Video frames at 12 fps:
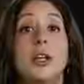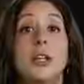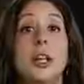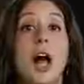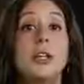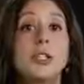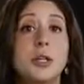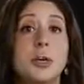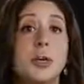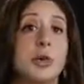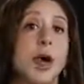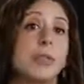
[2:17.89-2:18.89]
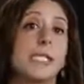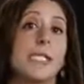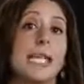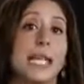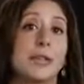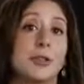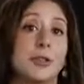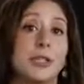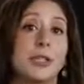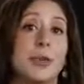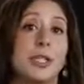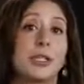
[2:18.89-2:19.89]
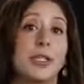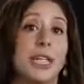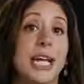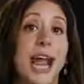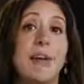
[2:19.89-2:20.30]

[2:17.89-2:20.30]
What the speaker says: You'll also be prompted to answer this question